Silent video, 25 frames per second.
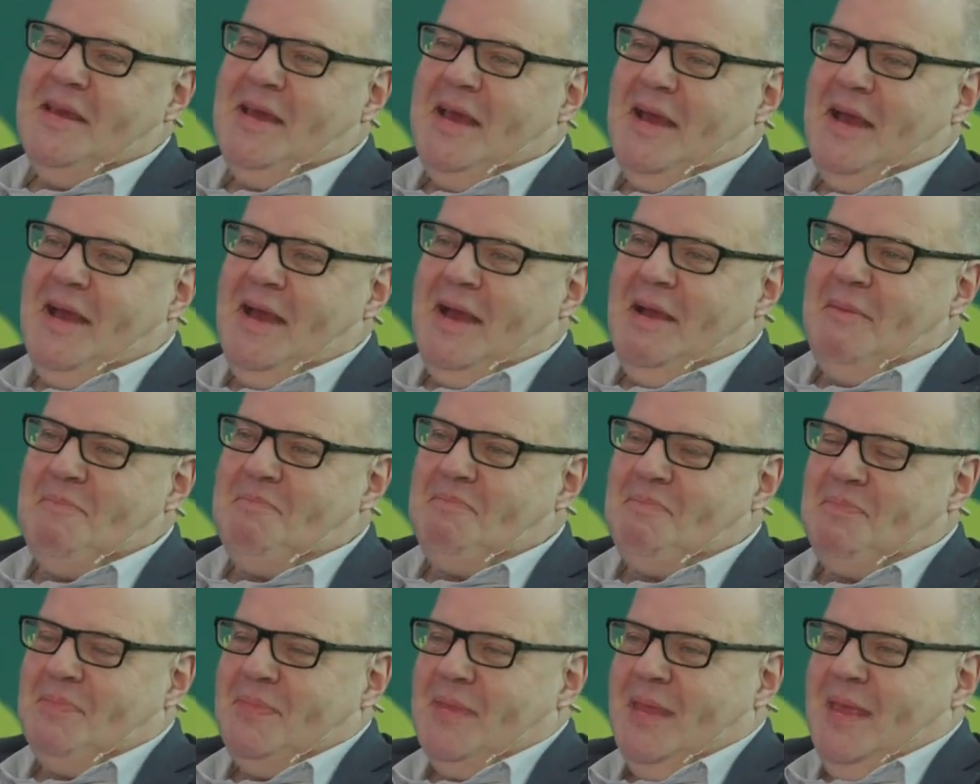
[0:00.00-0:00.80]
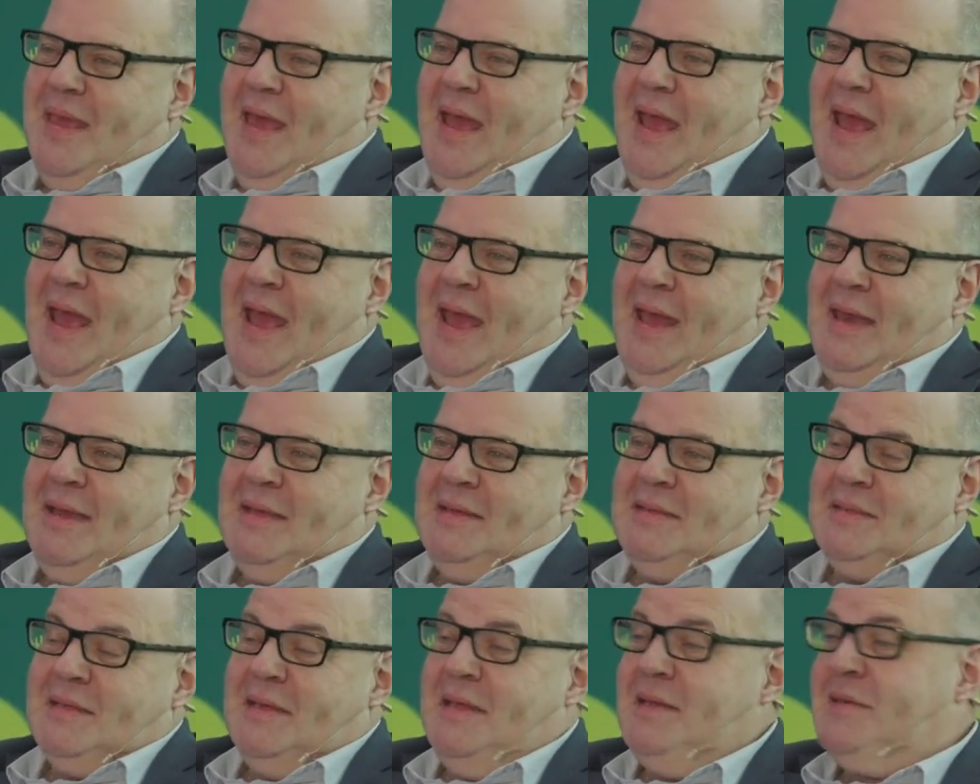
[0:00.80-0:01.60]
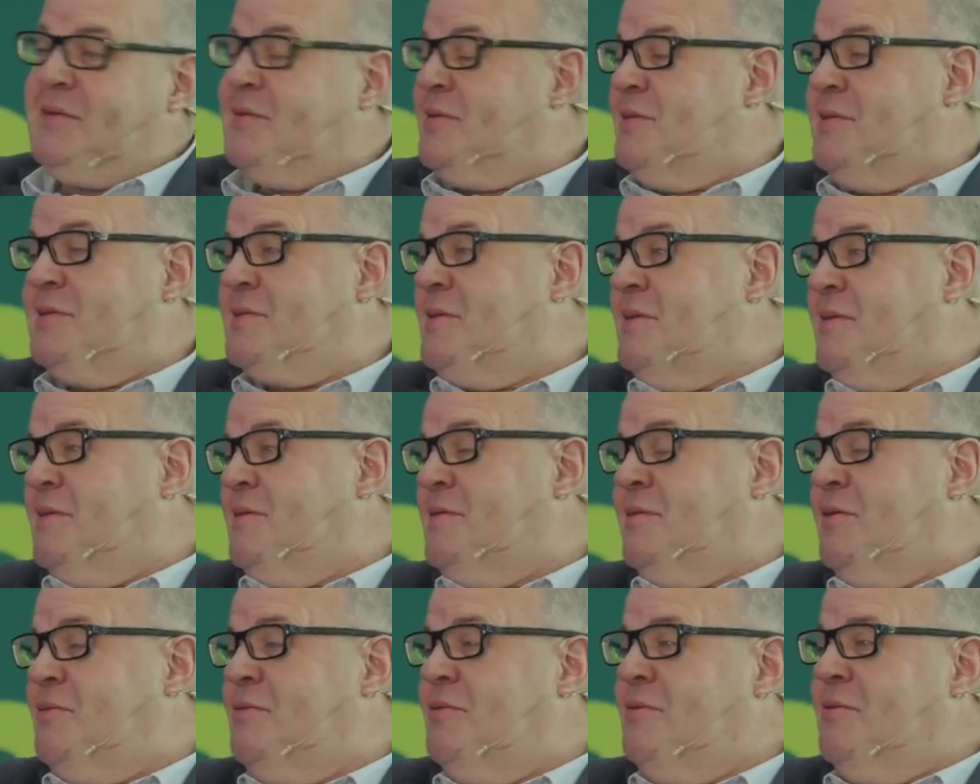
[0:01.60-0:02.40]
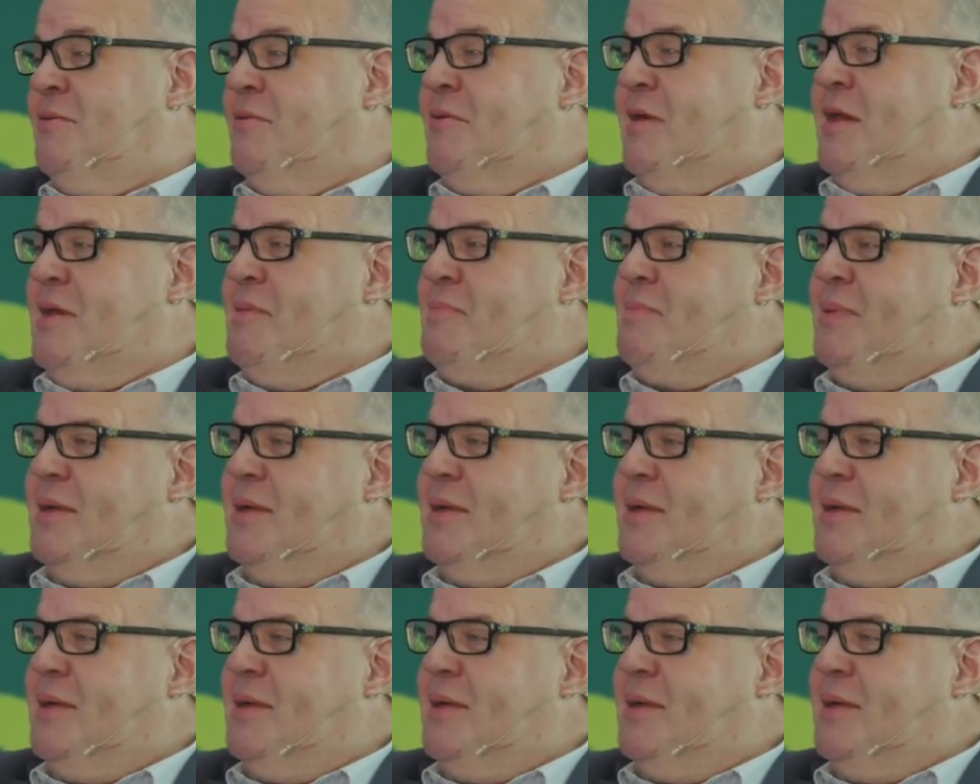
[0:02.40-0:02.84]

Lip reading: And it's just so extraordinary.